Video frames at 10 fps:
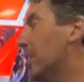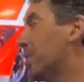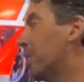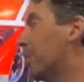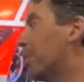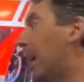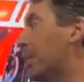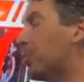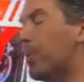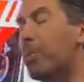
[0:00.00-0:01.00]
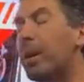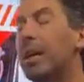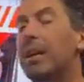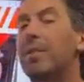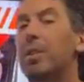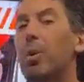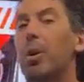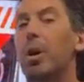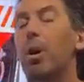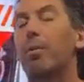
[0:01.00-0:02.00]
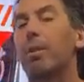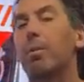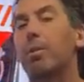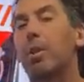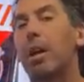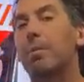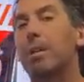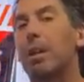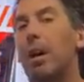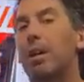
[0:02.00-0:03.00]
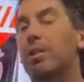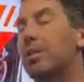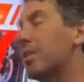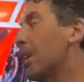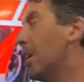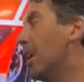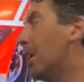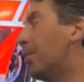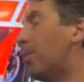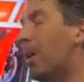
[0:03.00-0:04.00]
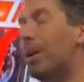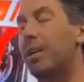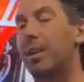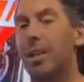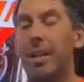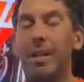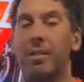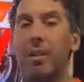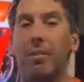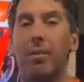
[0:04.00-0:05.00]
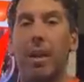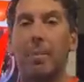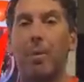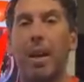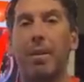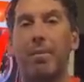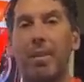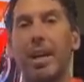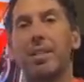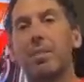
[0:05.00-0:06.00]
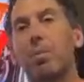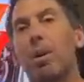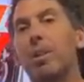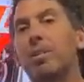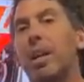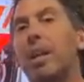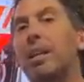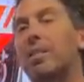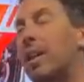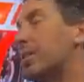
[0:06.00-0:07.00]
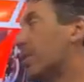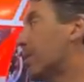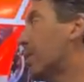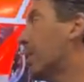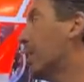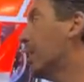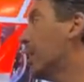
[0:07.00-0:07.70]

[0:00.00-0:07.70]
So as we're bringing inventory over, we're trying to be conscious of what is a break fix and what is an accessory.